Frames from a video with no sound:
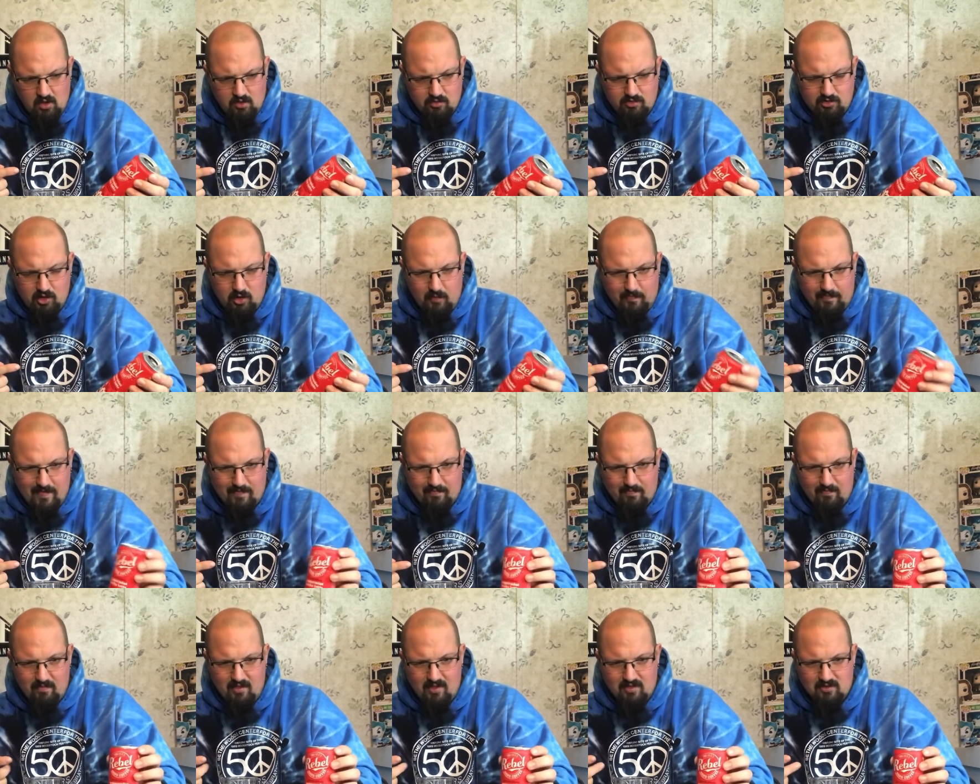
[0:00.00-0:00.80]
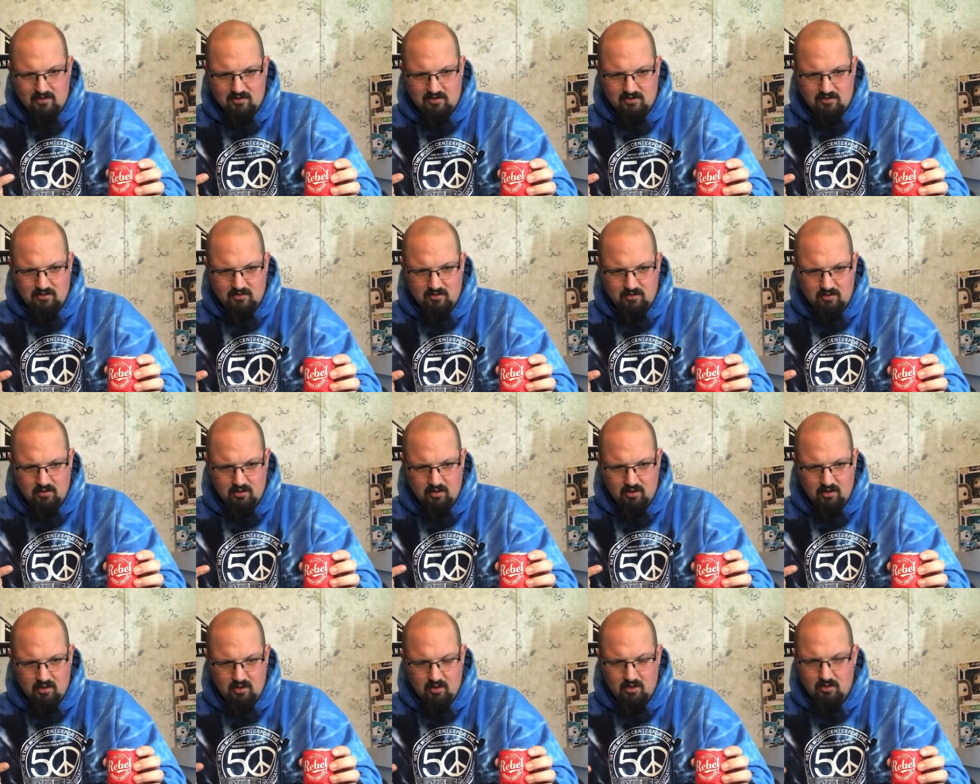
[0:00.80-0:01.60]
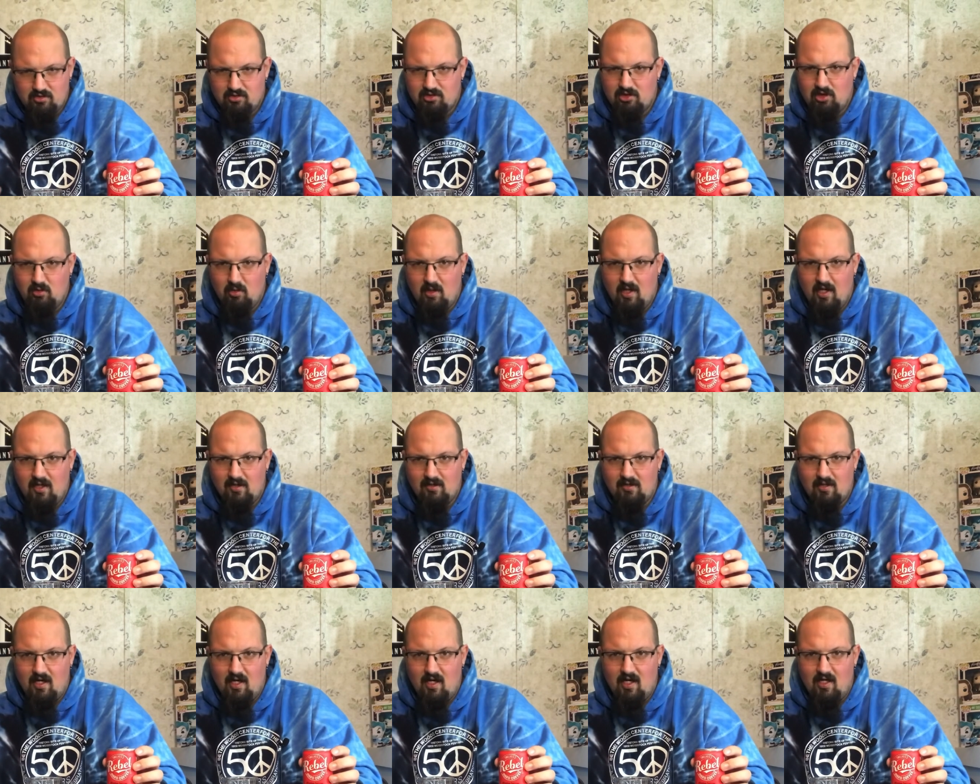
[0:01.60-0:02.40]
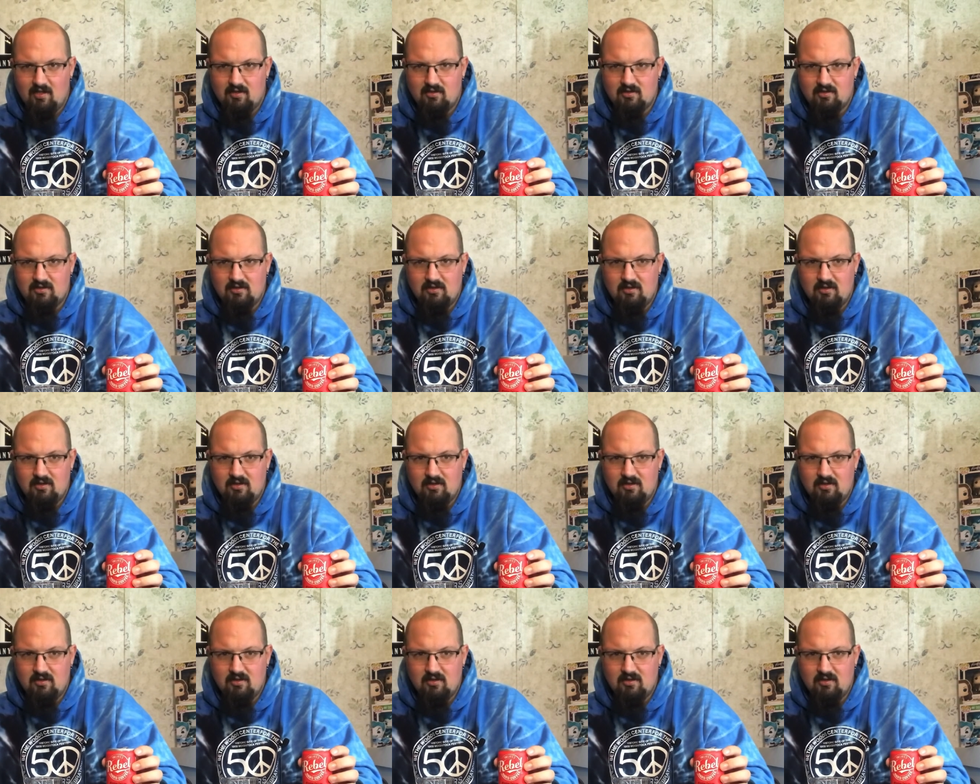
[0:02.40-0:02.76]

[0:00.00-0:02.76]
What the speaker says: 2 peppermints, 2 eggnogs.